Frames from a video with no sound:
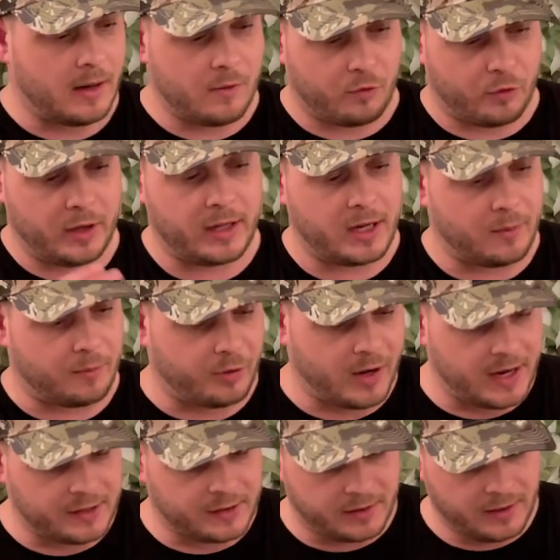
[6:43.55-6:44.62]
Really
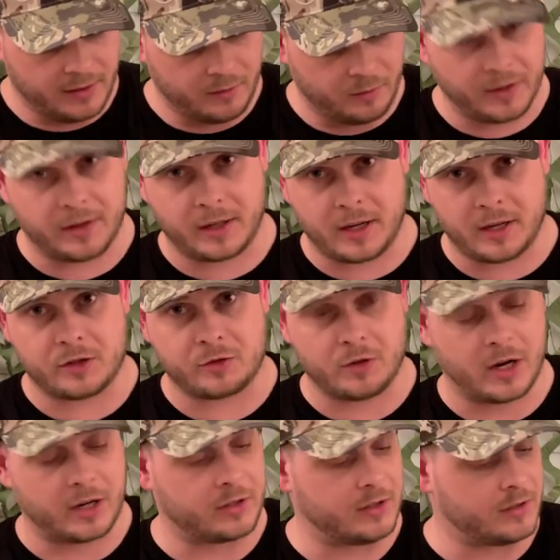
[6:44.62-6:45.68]
impressed with the
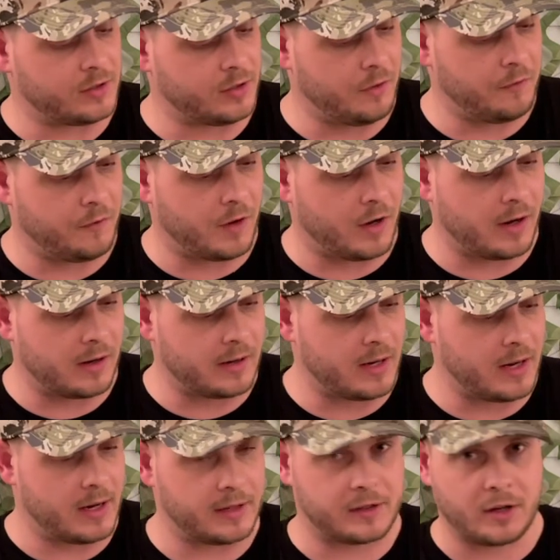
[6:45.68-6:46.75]
construction so far.
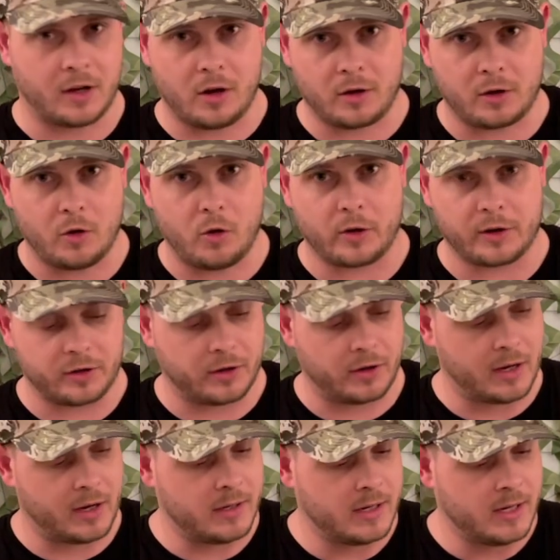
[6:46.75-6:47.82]
It's all
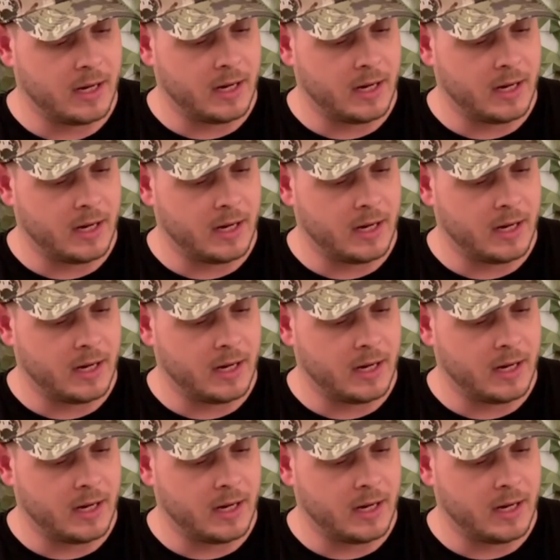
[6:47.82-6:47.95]
Cordura.